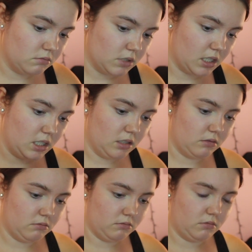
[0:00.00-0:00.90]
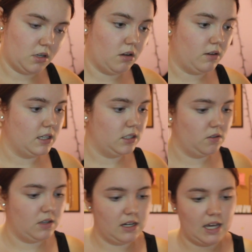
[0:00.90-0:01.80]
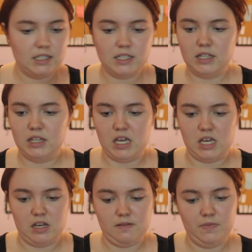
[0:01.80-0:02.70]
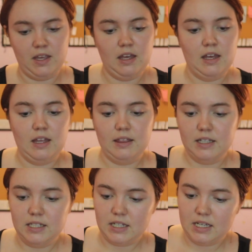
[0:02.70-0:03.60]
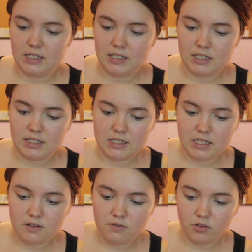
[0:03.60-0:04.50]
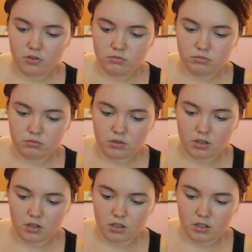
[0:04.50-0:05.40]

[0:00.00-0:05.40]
Is that it? Okay, so the next thing, this is Steve Laurent.